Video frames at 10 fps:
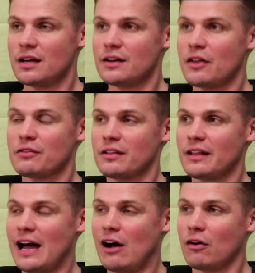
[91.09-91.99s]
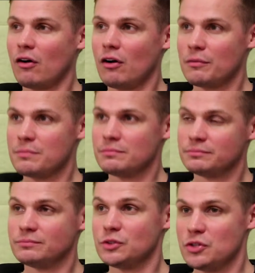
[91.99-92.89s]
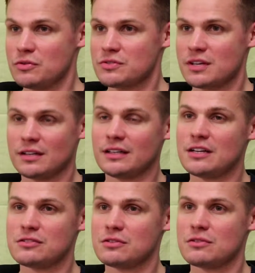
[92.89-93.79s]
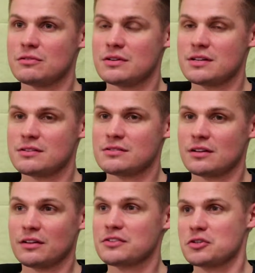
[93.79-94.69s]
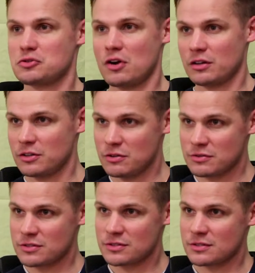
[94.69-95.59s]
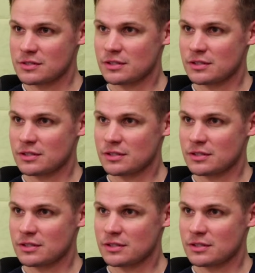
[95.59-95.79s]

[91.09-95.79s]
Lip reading: Another thing that alcohol use can lead to is illicit drug use,